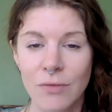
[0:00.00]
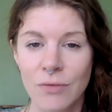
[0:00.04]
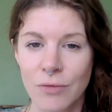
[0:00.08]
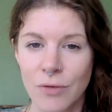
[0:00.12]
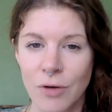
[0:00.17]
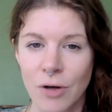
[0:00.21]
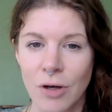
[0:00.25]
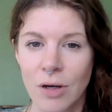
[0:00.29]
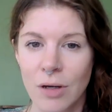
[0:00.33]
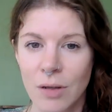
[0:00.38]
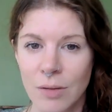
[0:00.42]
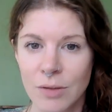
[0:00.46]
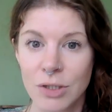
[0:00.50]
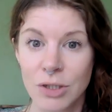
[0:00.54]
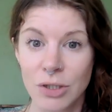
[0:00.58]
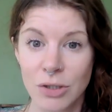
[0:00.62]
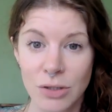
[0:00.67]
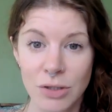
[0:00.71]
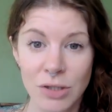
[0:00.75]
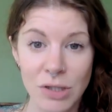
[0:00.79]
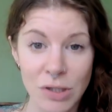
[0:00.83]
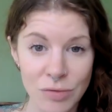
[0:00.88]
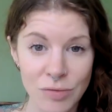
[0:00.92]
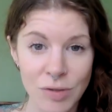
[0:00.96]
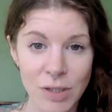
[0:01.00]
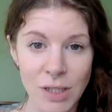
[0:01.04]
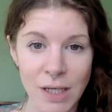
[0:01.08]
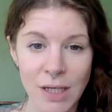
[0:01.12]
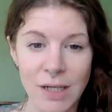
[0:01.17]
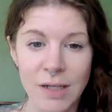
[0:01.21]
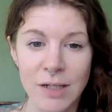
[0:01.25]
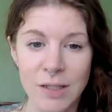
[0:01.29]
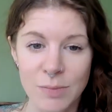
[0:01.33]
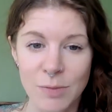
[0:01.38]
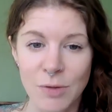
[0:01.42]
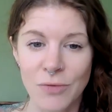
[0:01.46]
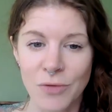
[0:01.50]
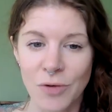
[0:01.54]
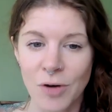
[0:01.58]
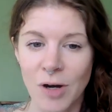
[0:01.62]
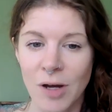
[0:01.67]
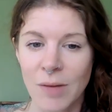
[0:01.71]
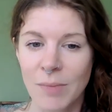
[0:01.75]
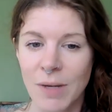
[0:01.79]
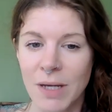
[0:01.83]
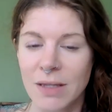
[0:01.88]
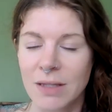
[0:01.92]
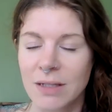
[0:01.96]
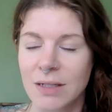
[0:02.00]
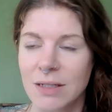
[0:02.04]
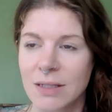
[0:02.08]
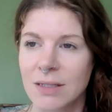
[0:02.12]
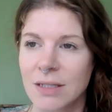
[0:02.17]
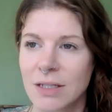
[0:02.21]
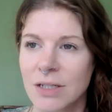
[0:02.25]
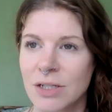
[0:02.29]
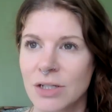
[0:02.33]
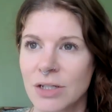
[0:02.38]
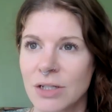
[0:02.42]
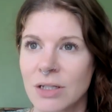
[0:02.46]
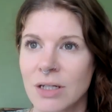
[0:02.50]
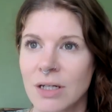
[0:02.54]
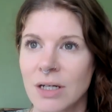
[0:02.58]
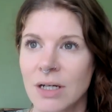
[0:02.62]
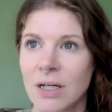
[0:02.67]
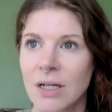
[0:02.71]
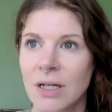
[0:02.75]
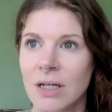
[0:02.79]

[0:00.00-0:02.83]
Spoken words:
for 2 to 3 years before I made the decision,